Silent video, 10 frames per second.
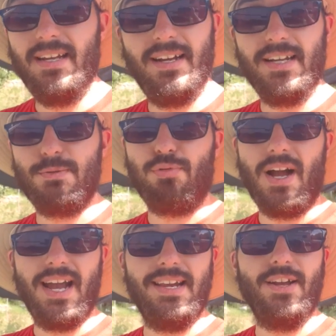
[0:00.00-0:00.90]
Uh, it's
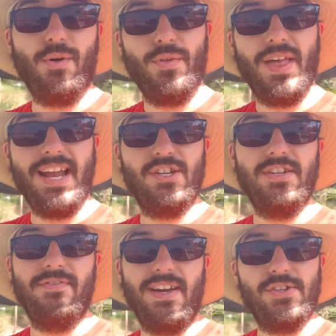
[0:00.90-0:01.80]
Brian here with Asian
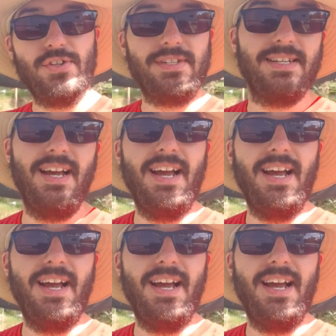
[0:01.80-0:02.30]
Adventures.